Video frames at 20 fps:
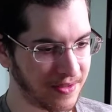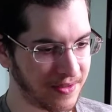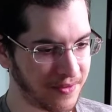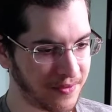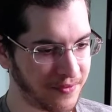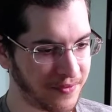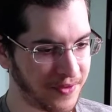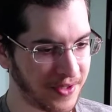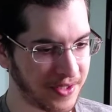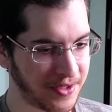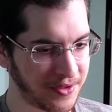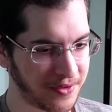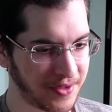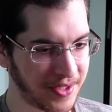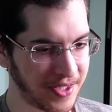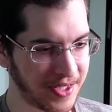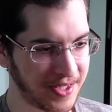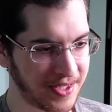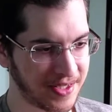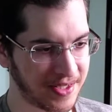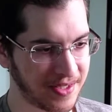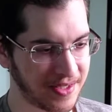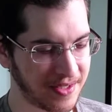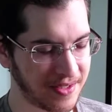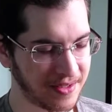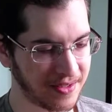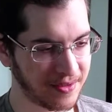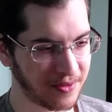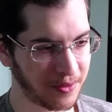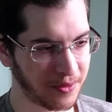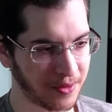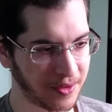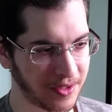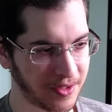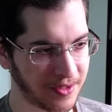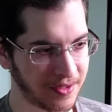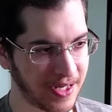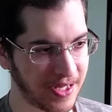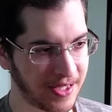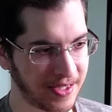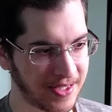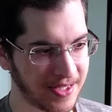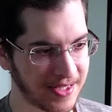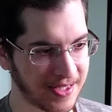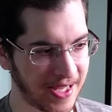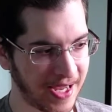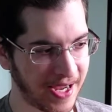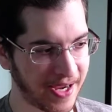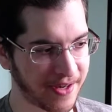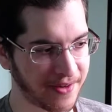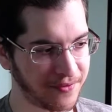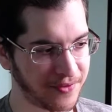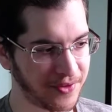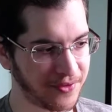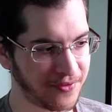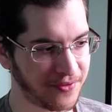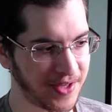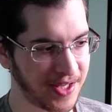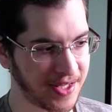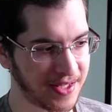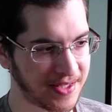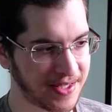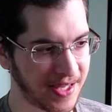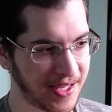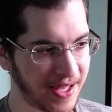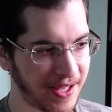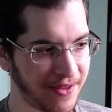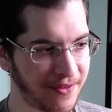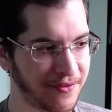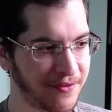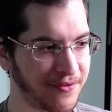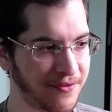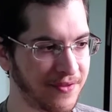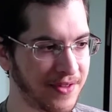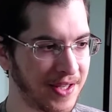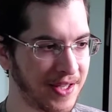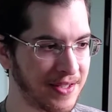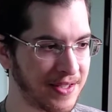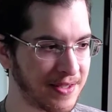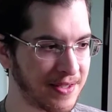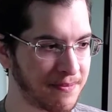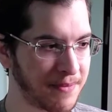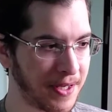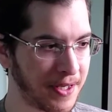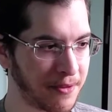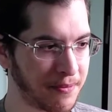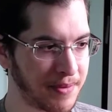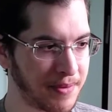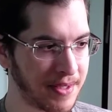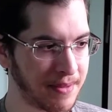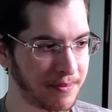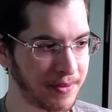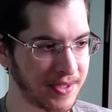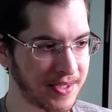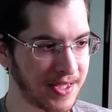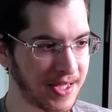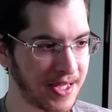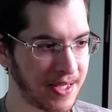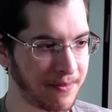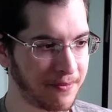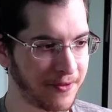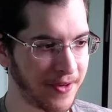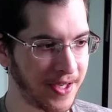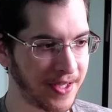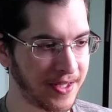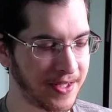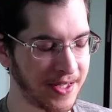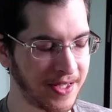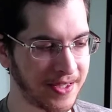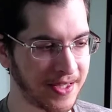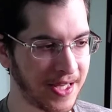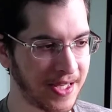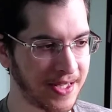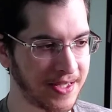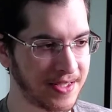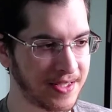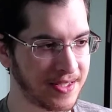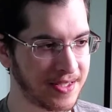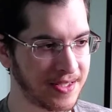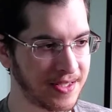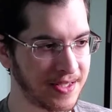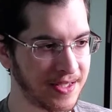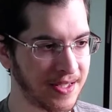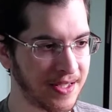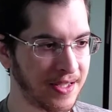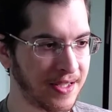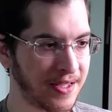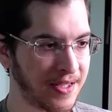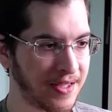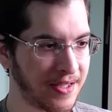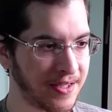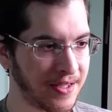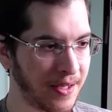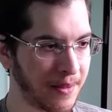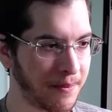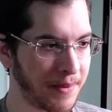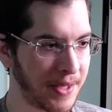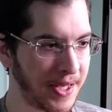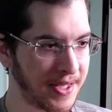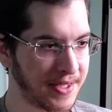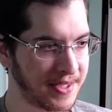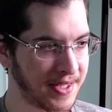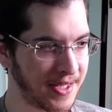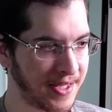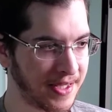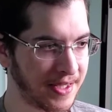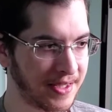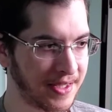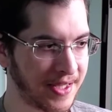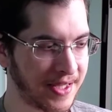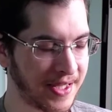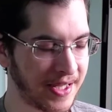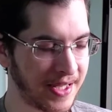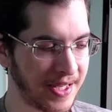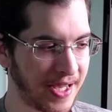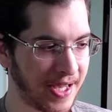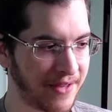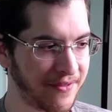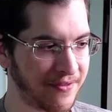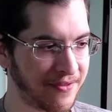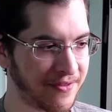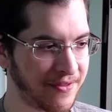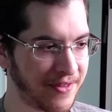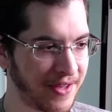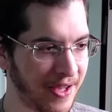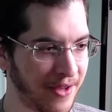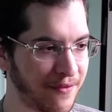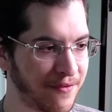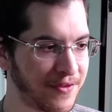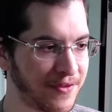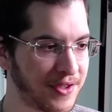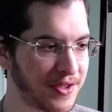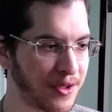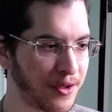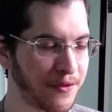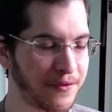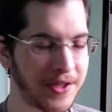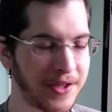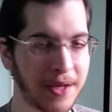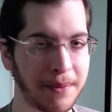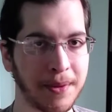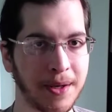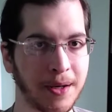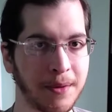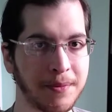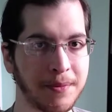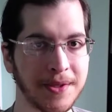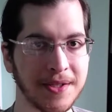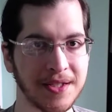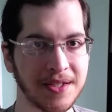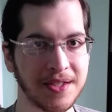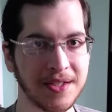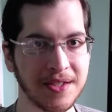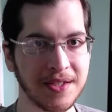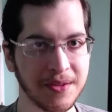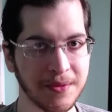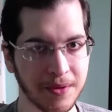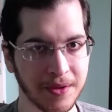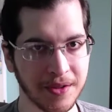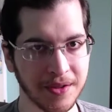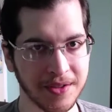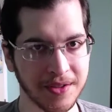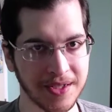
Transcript: victories, or at least lack of defeats, have inspired people to keep fighting, that's amazing. Like, I've served a purpose in this world,